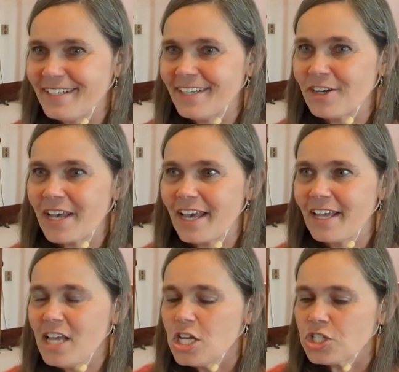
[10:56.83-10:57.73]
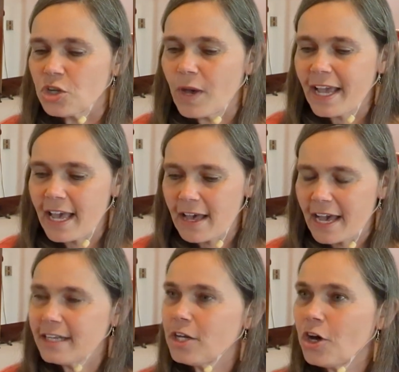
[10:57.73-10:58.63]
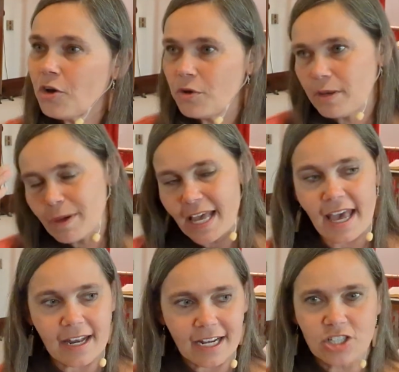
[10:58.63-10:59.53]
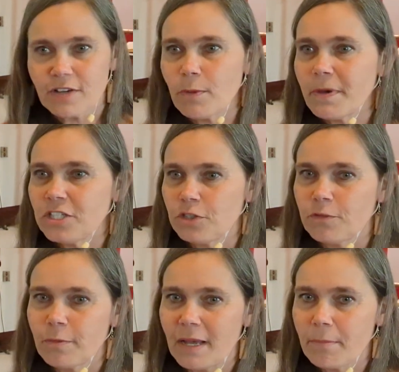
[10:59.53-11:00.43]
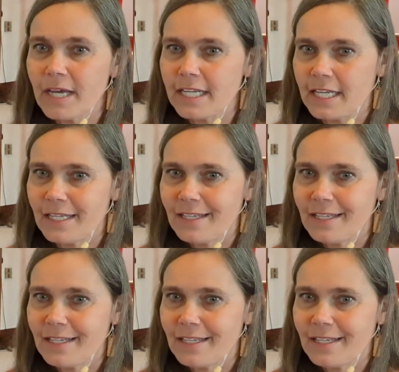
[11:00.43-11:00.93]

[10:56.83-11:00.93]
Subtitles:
Okay, so I know in my head I should have a budget for my money.